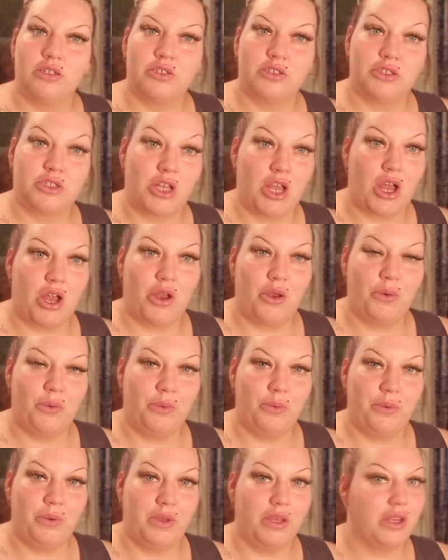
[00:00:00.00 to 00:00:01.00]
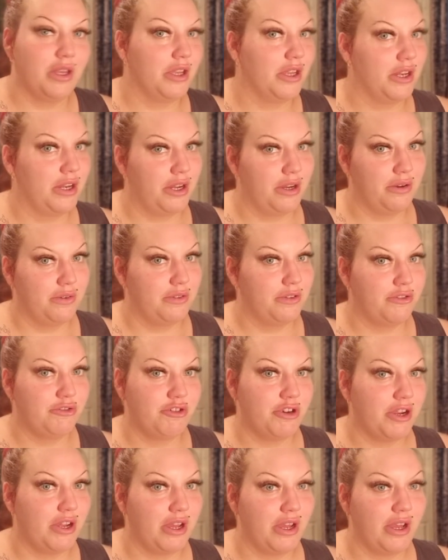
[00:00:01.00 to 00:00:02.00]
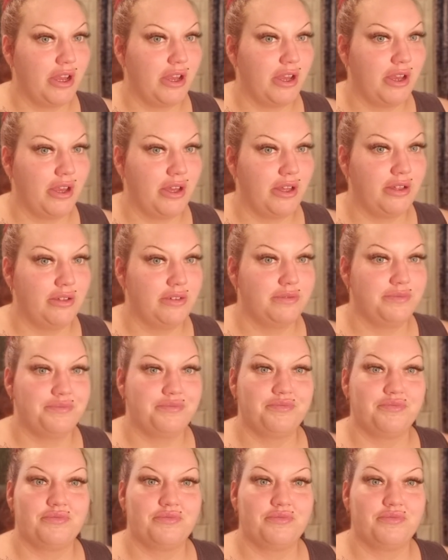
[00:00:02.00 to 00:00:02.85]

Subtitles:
So, you know the drill.